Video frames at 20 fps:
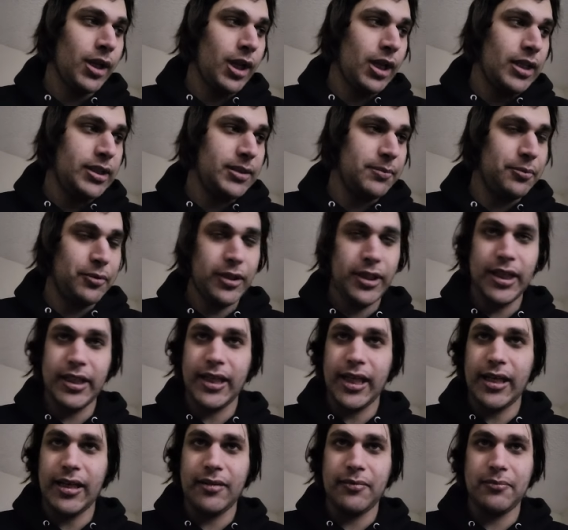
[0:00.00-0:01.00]
it's a pretty
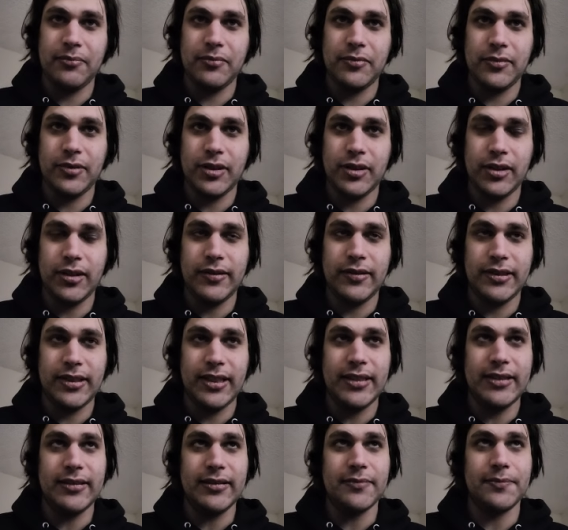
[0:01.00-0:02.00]
damn good
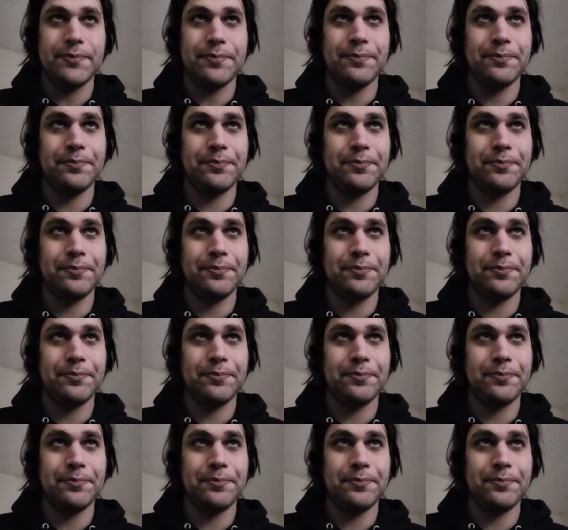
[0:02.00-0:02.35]
season.